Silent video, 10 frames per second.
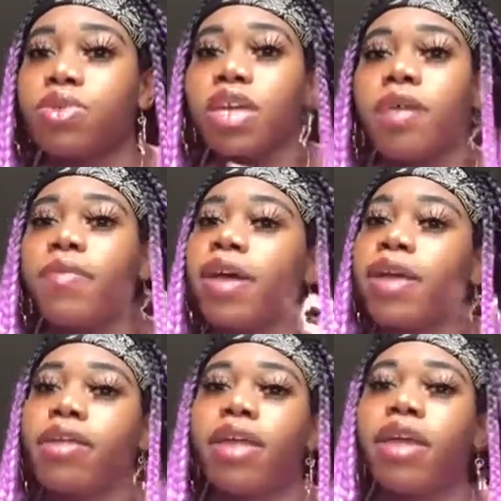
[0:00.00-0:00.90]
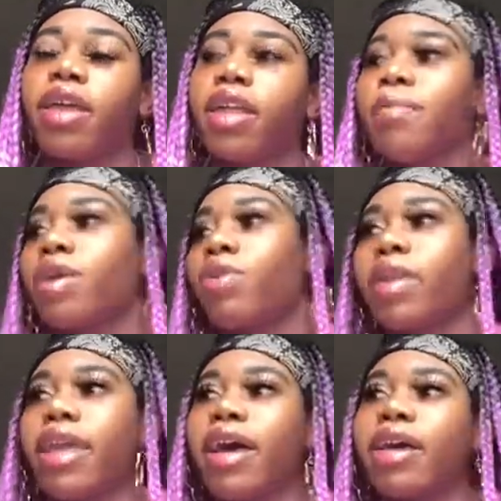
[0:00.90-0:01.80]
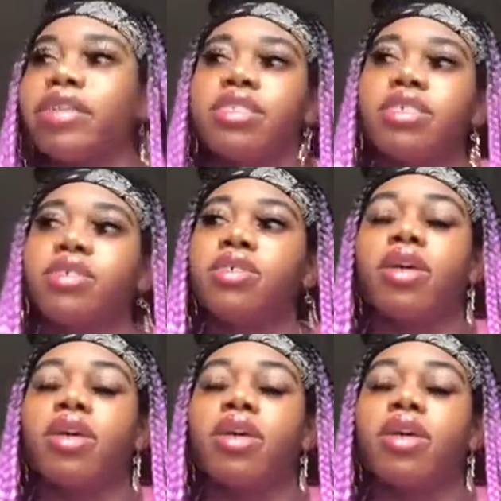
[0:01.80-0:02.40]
I'm not, and I'm not gonna lie, it's just